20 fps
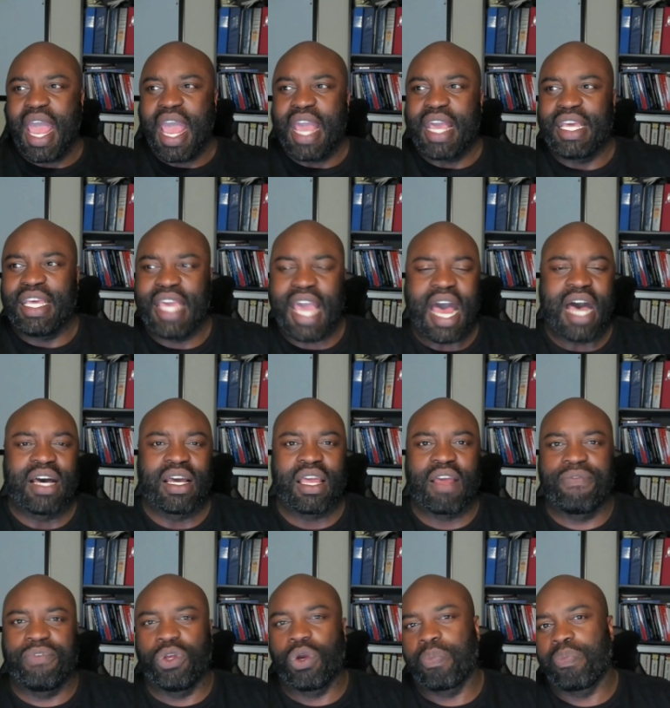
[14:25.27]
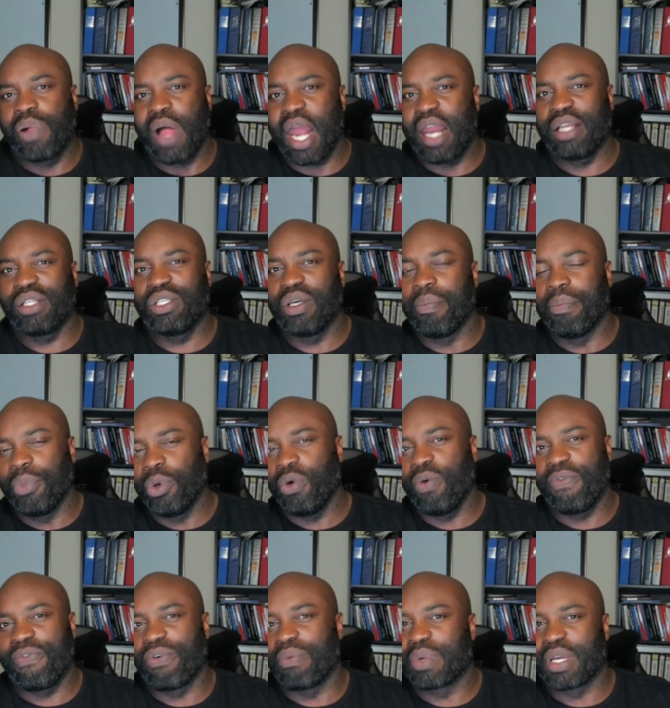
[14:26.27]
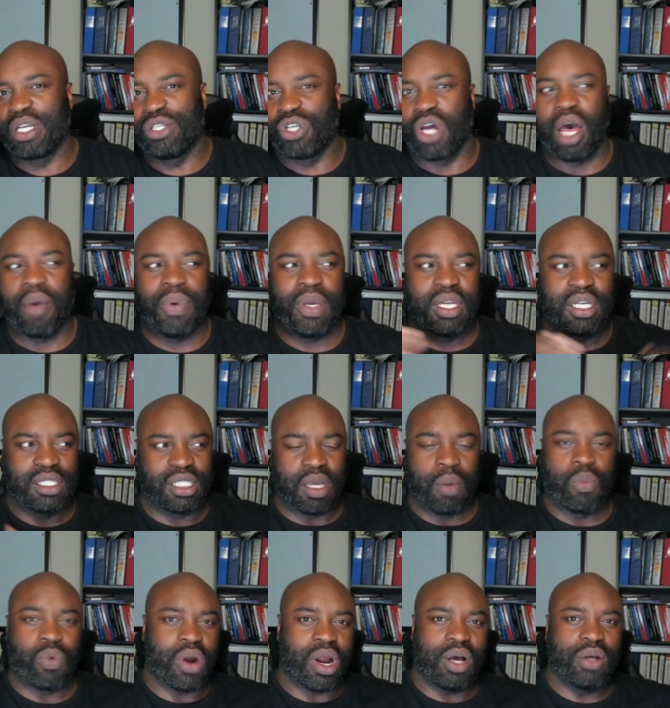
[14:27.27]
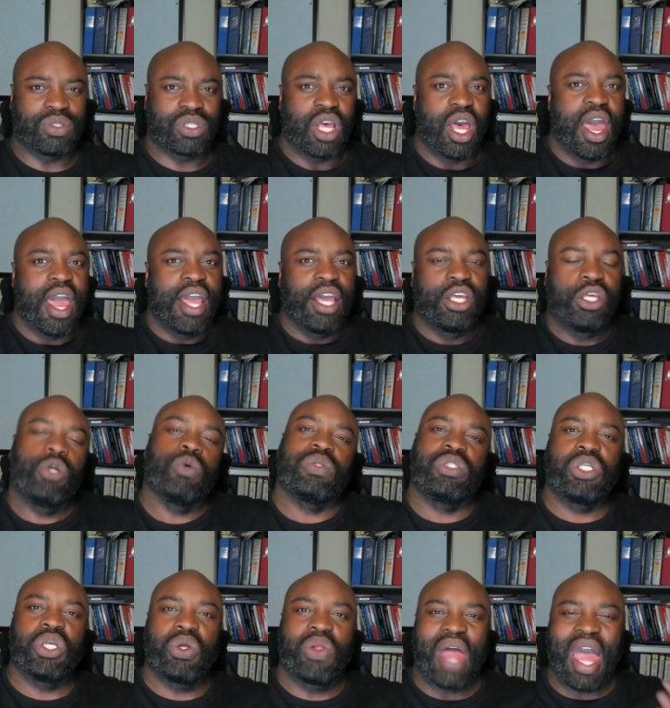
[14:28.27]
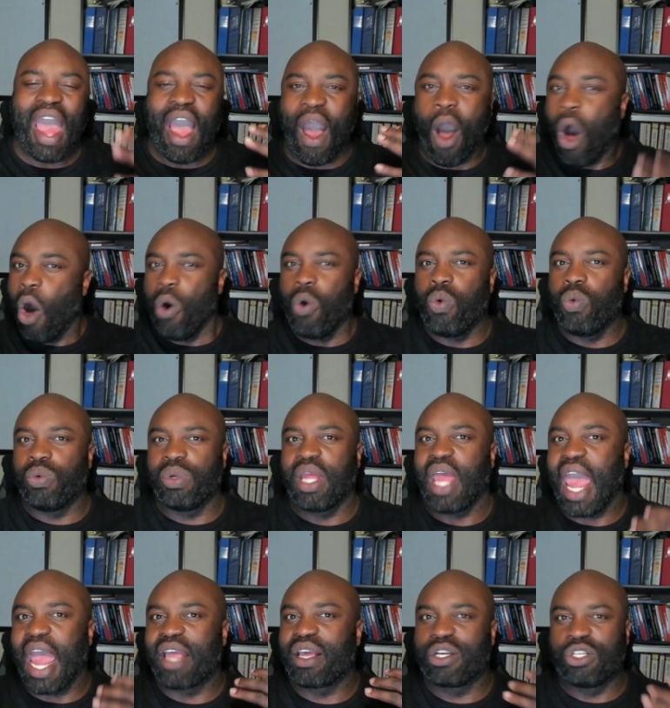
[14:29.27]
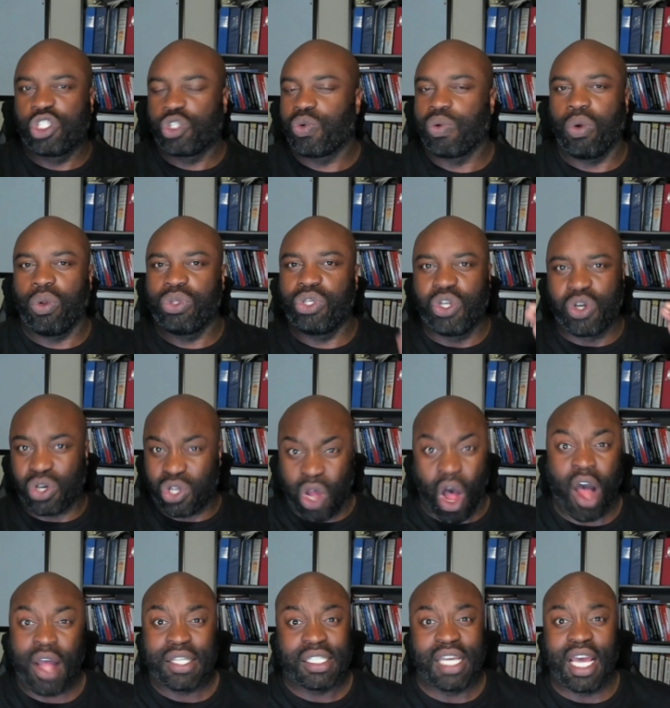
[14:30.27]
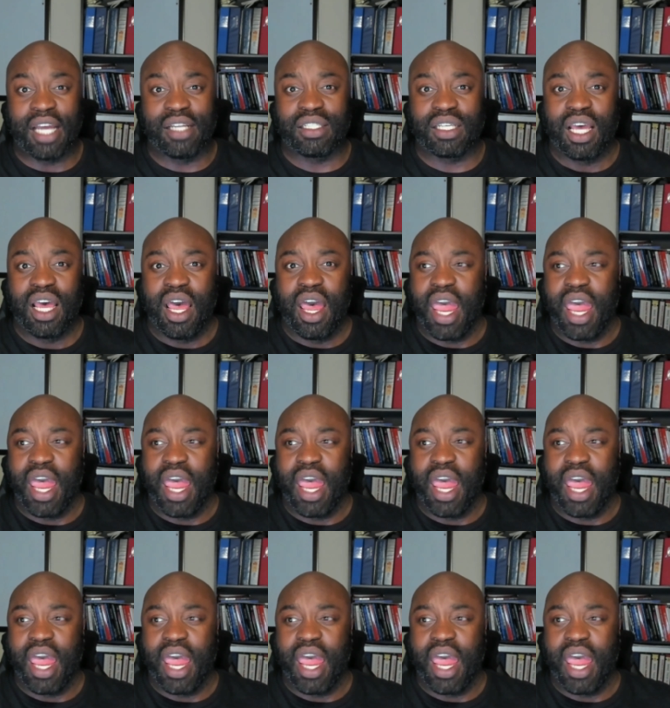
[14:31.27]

yeah, if you're planning to move from Kajabi to somewhere else, you still own and control your content.